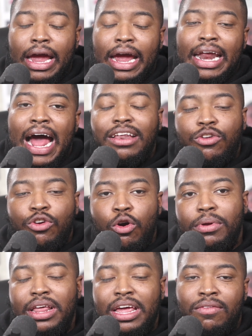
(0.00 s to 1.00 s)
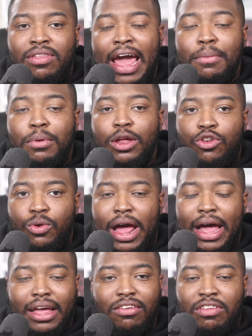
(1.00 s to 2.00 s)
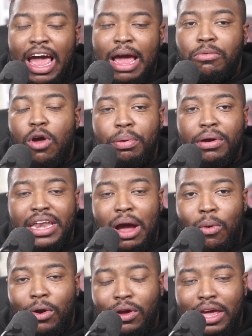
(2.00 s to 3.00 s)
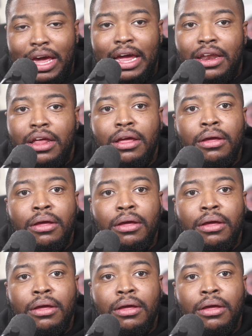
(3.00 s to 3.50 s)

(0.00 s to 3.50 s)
And I do believe Dame could do that because Dame's going to put that work in.